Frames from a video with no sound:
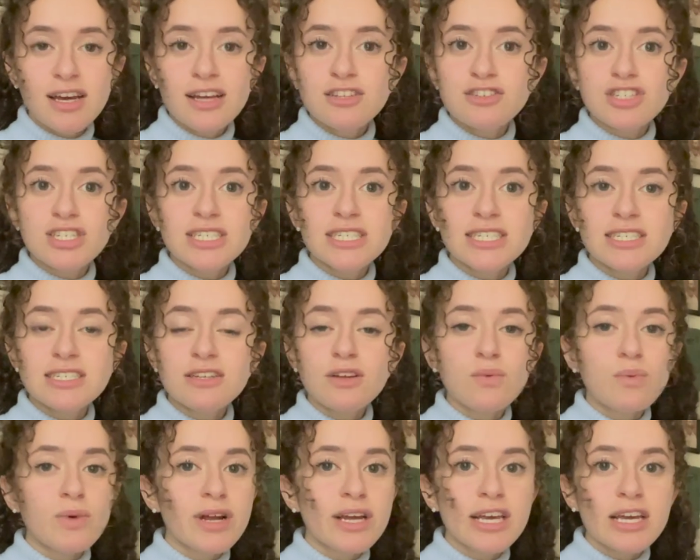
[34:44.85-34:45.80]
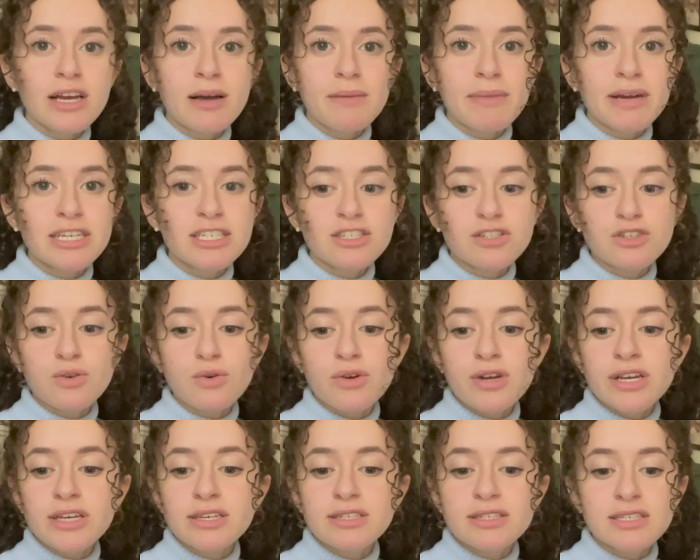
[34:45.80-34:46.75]
Just still working on my
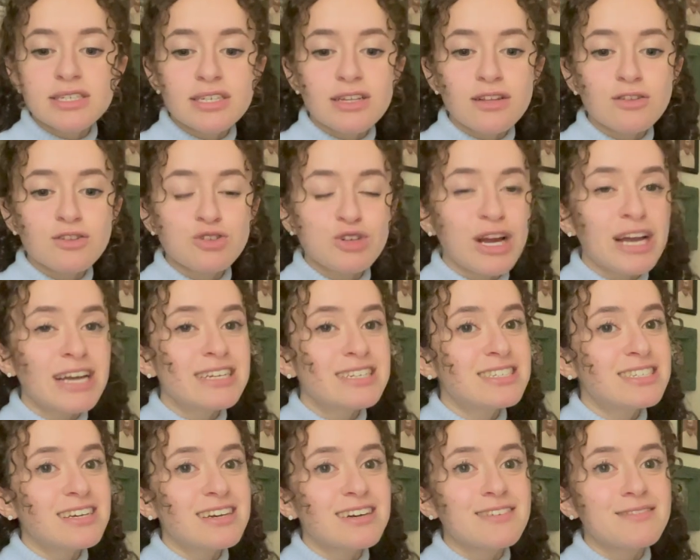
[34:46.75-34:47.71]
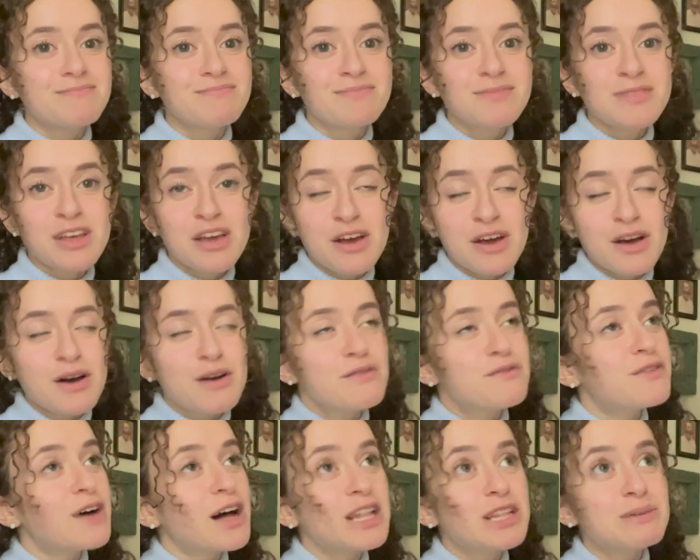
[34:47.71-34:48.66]
story, still trying to
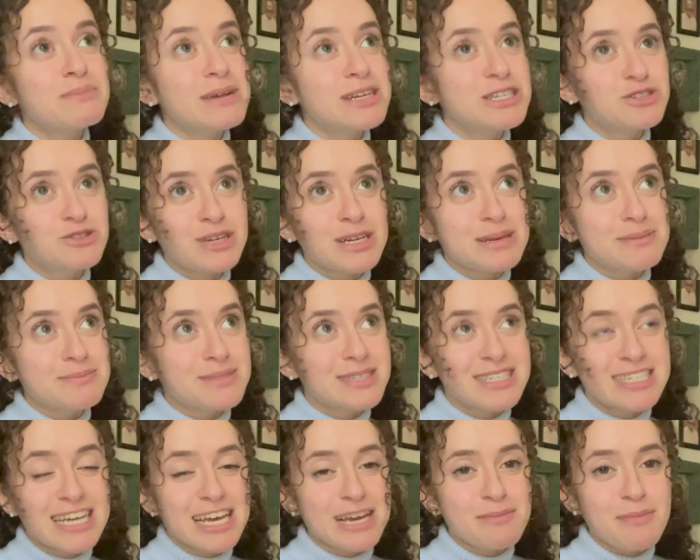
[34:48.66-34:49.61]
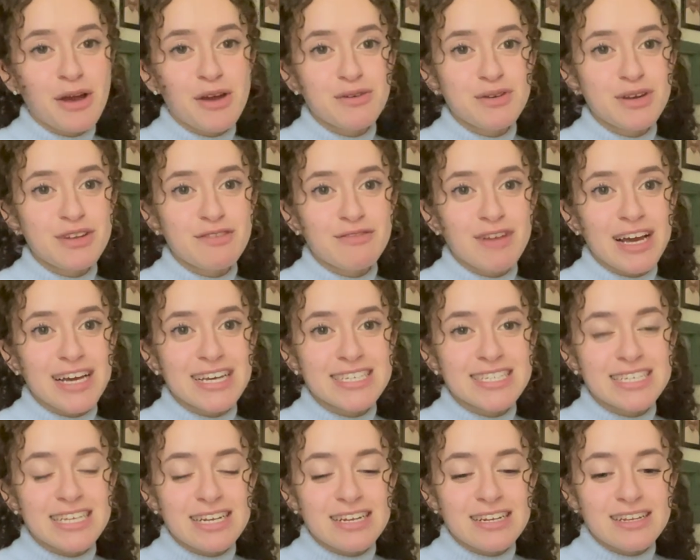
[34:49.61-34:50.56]
follow my dreams, take my own
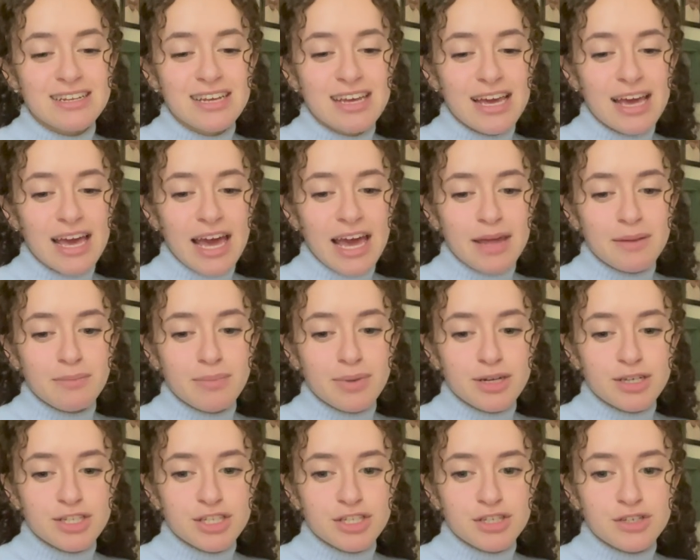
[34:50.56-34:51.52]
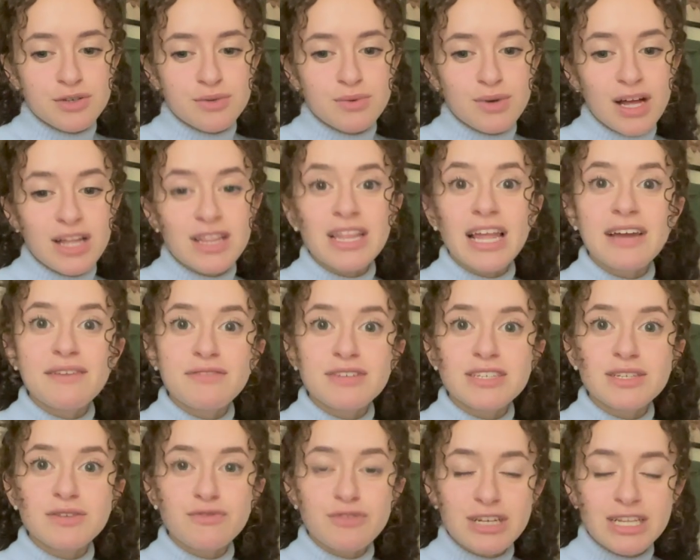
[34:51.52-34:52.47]
advice, and and pursue a life as
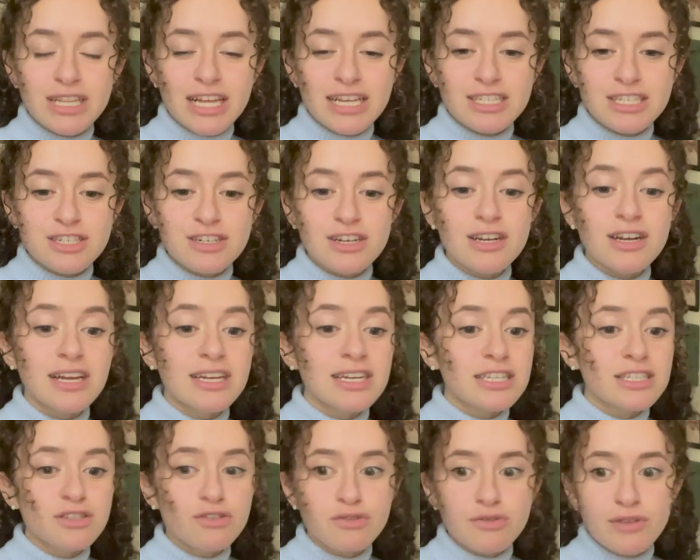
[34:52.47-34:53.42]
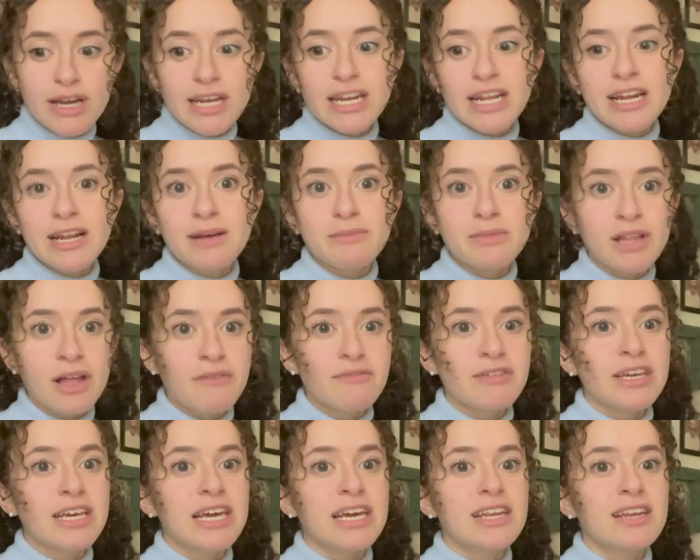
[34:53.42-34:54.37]
a freelancer. And it's great, and I'm
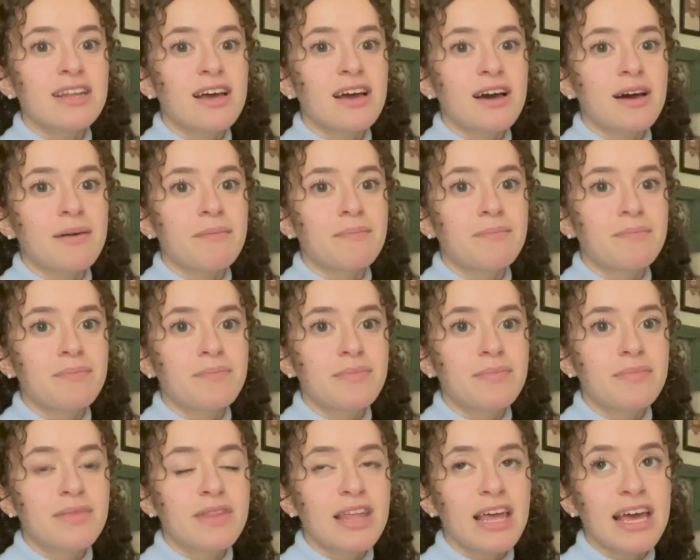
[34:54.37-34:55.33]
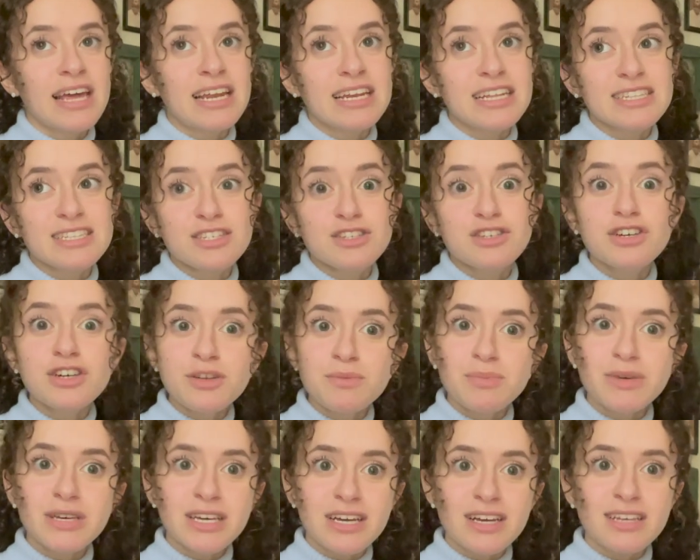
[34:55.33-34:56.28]
loving it. Um, and it's good
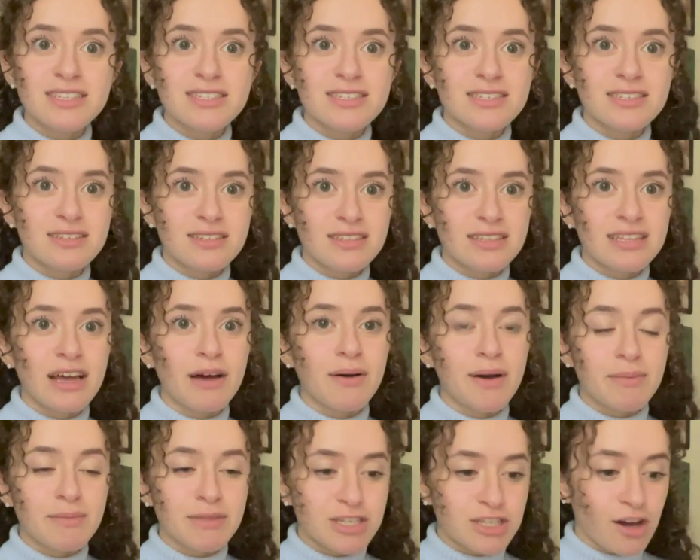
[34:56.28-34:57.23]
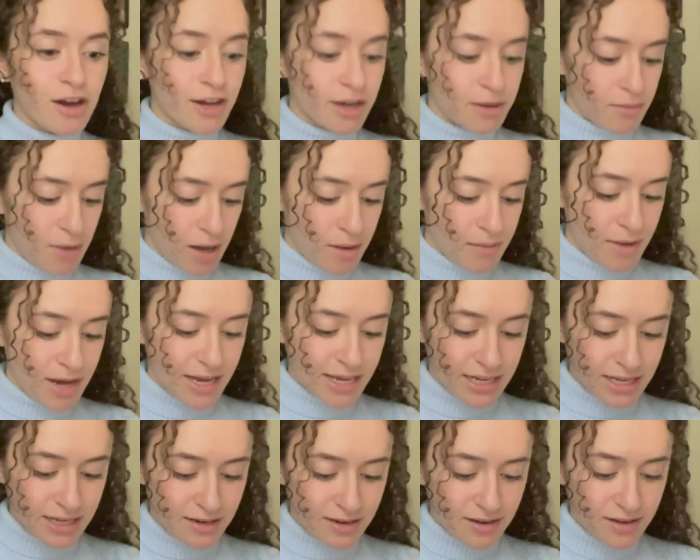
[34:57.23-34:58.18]
because now I'm a dog mom. I
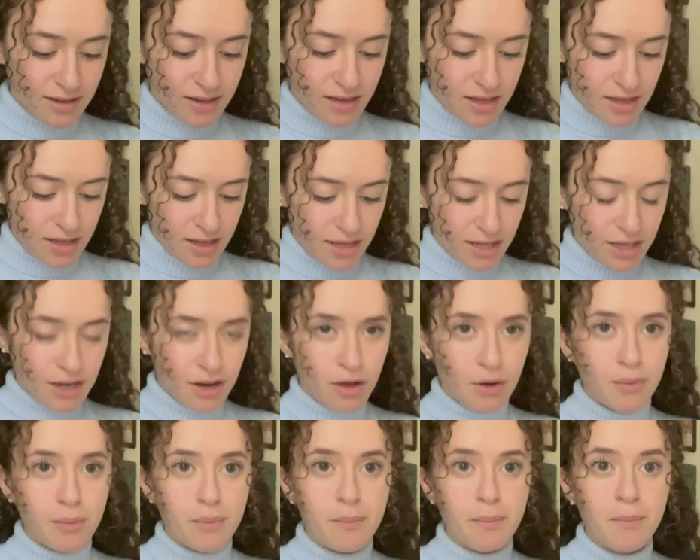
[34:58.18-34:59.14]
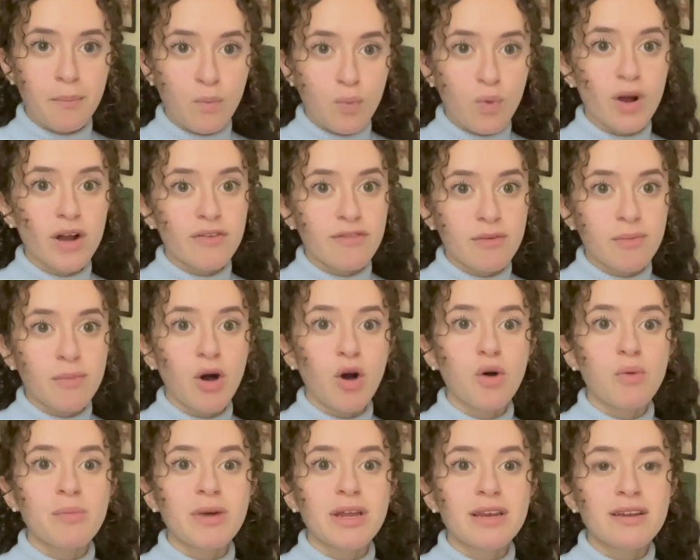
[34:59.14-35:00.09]
can, you know, work from
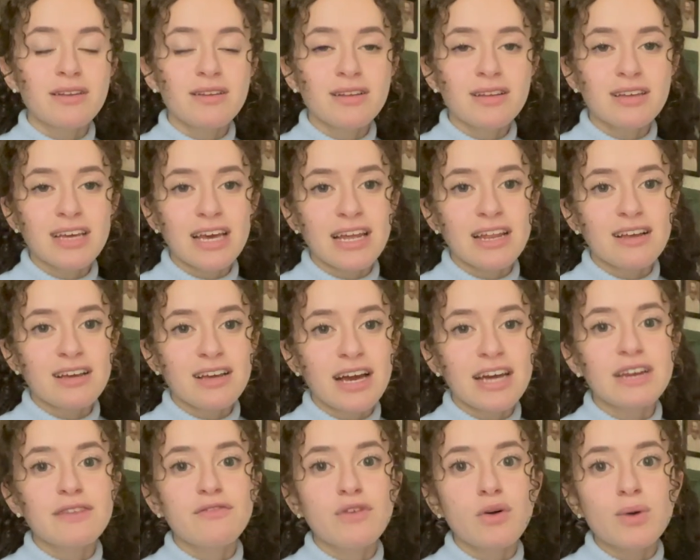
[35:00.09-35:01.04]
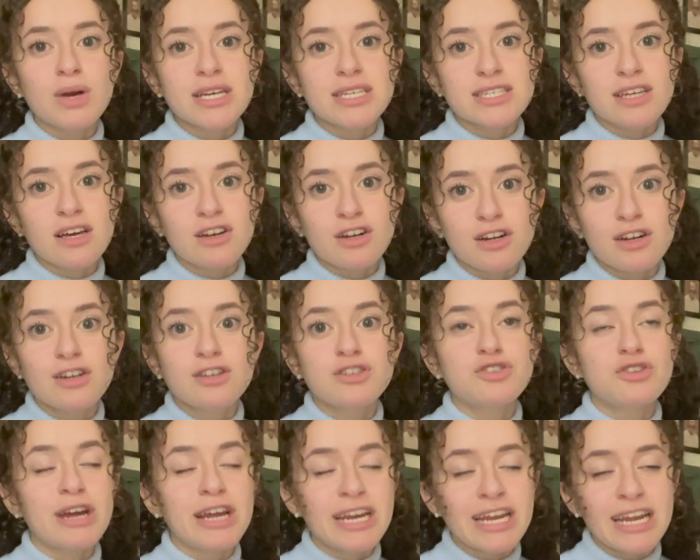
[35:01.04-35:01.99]
home and kind of focus on her
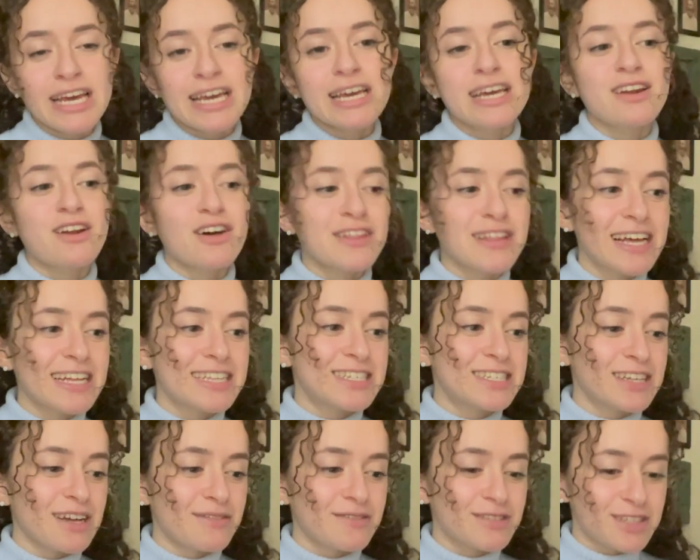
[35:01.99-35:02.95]
training and all that stuff.